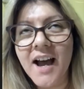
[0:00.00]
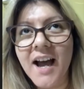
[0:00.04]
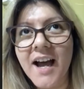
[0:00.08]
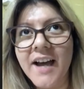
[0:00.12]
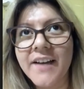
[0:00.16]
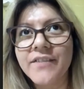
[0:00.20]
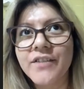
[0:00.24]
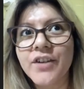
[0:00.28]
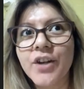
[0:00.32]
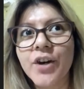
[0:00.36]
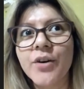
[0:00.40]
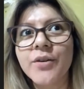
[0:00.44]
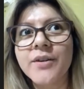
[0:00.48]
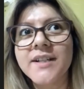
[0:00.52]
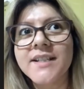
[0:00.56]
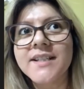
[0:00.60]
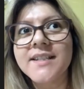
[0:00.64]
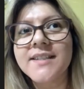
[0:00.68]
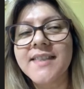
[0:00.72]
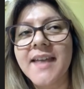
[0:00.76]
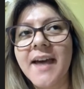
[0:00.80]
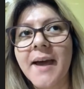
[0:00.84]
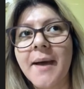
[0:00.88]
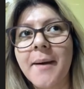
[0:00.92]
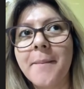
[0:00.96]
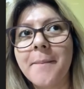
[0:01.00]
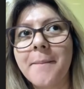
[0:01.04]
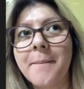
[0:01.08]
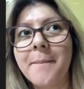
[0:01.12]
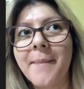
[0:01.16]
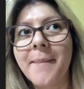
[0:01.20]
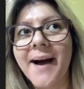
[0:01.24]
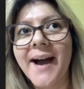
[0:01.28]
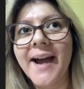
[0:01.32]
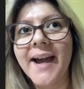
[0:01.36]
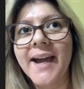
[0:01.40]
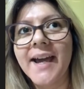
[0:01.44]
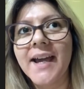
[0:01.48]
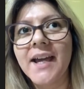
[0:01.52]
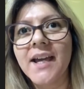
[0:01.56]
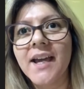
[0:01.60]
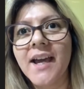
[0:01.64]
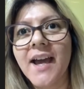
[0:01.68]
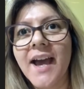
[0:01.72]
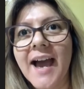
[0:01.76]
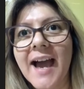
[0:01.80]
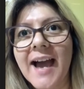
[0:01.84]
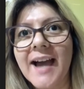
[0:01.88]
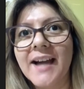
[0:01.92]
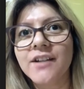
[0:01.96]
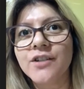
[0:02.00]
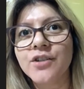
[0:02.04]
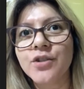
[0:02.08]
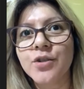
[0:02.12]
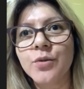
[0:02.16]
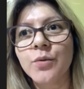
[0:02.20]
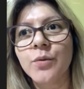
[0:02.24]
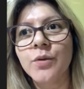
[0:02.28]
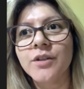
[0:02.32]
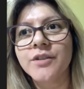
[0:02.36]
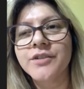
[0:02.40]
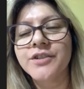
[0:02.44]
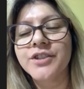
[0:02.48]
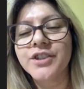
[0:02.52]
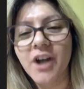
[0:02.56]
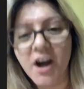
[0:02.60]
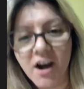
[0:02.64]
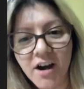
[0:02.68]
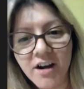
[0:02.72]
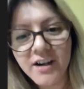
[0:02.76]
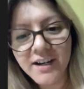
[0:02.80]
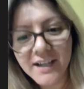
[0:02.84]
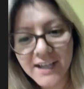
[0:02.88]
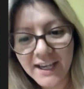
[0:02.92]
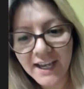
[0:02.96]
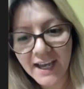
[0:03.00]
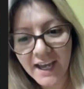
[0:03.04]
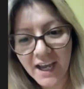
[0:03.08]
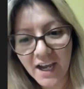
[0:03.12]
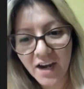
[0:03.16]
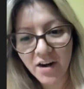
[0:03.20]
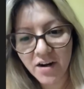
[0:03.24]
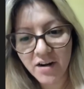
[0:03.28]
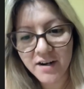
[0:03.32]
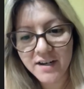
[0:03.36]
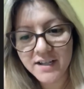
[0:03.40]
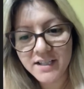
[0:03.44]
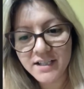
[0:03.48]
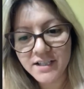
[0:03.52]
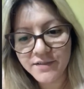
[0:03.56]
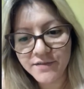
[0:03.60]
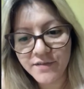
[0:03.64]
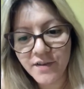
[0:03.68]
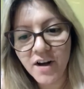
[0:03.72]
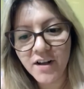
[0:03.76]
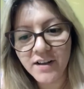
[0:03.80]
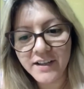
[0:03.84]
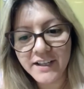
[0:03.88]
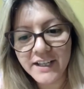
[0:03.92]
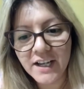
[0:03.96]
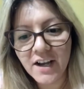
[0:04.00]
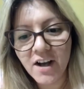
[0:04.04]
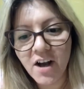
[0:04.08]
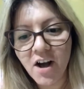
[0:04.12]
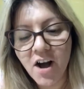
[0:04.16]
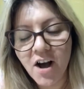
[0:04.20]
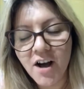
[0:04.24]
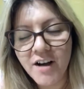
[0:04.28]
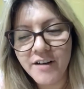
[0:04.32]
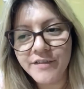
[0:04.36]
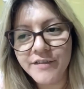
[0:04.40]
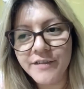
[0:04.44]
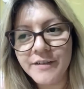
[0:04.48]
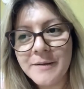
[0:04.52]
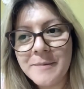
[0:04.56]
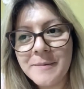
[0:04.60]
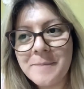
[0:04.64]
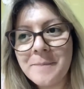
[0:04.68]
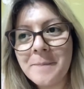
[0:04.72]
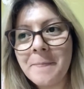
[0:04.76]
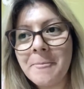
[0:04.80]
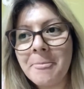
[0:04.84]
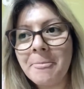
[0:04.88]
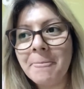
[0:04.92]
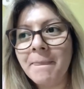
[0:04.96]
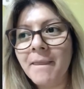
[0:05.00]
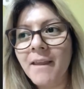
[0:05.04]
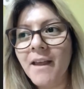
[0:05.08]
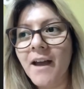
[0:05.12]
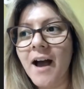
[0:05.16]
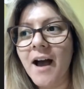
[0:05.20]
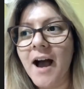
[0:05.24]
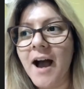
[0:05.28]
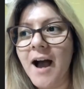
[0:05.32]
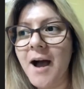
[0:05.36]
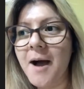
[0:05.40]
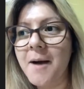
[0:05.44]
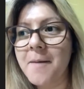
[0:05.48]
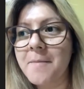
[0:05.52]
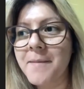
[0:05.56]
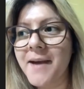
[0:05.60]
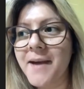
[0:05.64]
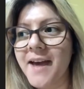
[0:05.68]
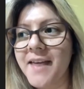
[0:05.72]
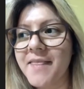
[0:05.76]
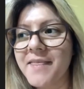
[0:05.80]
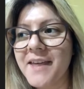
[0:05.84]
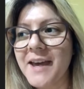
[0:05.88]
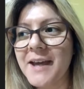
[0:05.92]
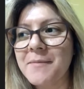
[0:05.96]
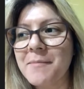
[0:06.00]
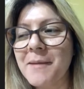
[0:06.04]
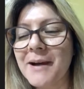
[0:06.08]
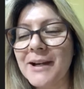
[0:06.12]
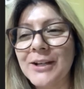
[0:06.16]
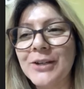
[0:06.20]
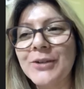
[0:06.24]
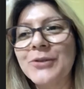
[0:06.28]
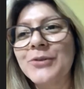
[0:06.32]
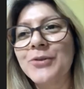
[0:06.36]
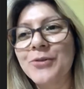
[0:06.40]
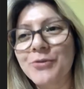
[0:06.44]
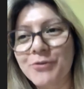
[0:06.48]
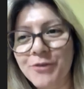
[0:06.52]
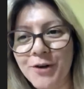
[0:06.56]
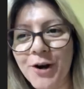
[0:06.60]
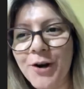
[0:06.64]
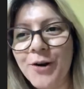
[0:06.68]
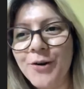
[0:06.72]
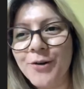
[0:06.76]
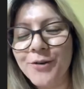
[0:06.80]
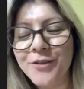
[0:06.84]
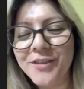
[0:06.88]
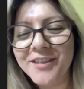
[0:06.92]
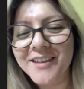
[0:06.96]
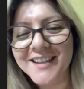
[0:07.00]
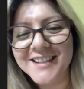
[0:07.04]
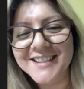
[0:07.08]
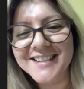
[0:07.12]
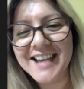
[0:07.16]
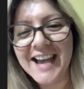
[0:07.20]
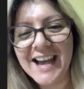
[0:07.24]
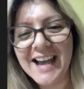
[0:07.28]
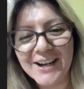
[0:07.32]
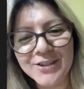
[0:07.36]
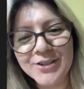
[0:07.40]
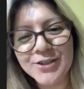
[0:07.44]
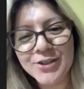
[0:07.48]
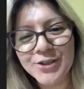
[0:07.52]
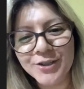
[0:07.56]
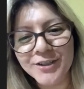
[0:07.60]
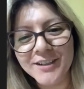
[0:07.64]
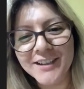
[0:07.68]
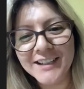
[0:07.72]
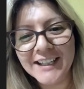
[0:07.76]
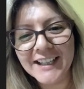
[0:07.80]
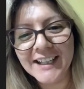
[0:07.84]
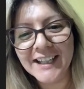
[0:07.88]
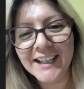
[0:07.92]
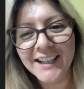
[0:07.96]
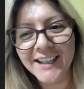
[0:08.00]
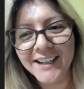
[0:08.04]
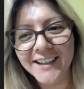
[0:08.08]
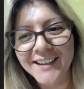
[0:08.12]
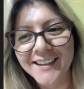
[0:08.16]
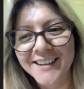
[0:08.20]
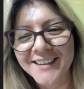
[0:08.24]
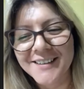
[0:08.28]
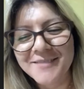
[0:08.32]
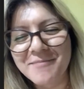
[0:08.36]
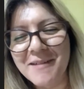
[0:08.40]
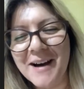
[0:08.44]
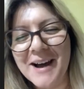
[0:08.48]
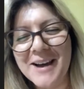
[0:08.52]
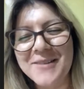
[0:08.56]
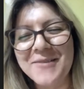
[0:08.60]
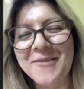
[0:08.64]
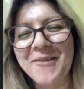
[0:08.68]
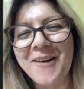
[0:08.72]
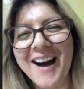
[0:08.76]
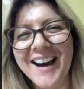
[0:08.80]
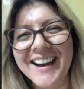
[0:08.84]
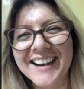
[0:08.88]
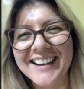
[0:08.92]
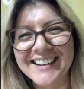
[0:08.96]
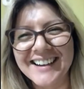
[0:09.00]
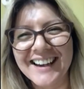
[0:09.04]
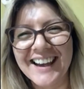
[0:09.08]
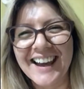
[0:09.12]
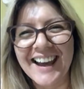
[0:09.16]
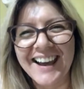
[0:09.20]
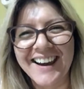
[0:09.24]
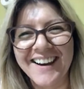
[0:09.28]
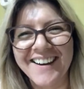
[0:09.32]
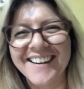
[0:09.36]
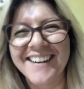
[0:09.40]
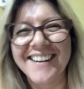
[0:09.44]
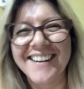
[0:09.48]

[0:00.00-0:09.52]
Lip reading: noticed that my actual dark hair is falling off. And then my new growth is actually my white hair.